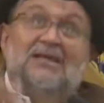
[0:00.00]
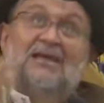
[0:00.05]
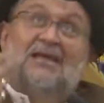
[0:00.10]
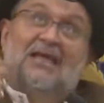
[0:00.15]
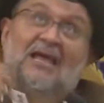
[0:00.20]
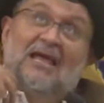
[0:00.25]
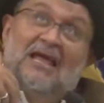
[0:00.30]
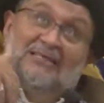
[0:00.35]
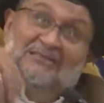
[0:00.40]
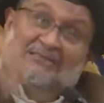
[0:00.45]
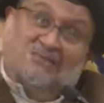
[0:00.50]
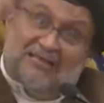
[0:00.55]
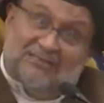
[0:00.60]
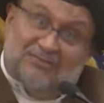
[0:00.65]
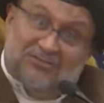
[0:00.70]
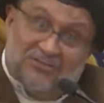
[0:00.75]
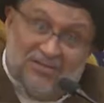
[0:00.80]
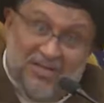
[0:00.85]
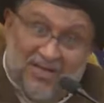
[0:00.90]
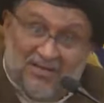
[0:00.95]
and that
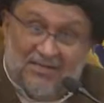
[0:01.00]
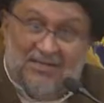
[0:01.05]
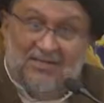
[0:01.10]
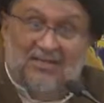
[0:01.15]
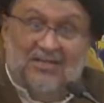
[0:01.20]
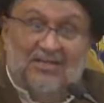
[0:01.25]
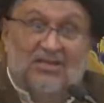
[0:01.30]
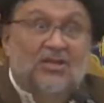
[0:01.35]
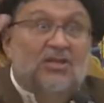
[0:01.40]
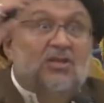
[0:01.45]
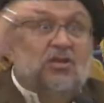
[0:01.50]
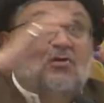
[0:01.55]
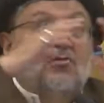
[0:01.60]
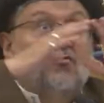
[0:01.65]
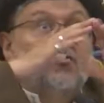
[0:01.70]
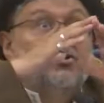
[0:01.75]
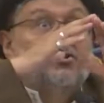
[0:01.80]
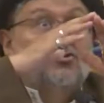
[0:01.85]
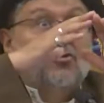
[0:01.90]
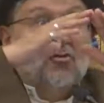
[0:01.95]
journey
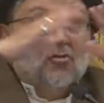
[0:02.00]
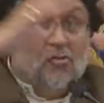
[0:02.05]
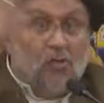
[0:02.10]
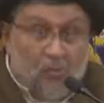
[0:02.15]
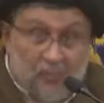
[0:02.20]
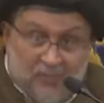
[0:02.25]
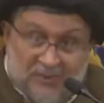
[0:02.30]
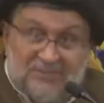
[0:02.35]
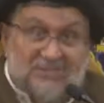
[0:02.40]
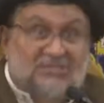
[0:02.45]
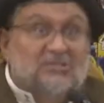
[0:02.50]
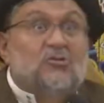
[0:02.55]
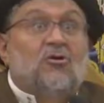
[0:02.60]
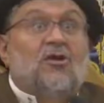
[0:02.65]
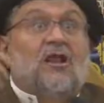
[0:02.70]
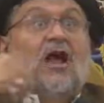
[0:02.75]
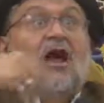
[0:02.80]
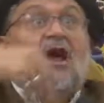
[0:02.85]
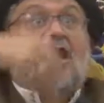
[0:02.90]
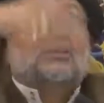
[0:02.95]
which opens your
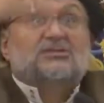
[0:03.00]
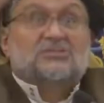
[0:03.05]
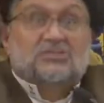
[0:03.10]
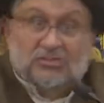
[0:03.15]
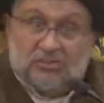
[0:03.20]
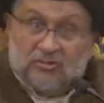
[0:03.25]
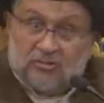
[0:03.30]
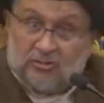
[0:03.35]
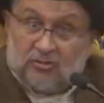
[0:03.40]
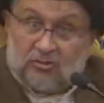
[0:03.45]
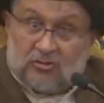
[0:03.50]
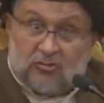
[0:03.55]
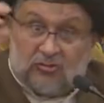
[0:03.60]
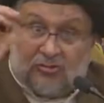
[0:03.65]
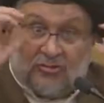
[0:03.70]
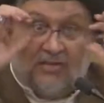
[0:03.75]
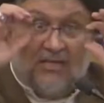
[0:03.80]
eyes to truth